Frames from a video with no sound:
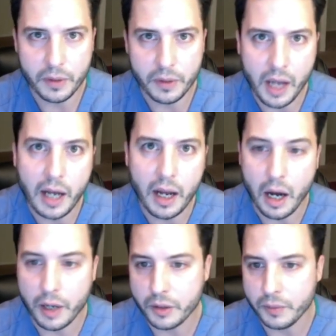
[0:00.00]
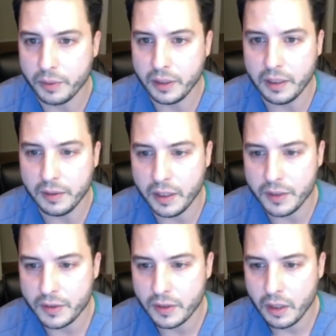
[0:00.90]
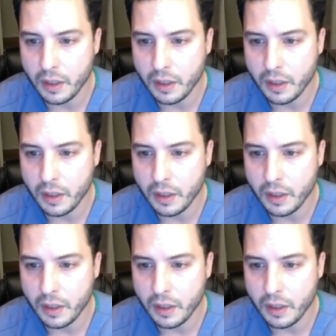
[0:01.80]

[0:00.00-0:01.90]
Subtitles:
are not auto-completing these,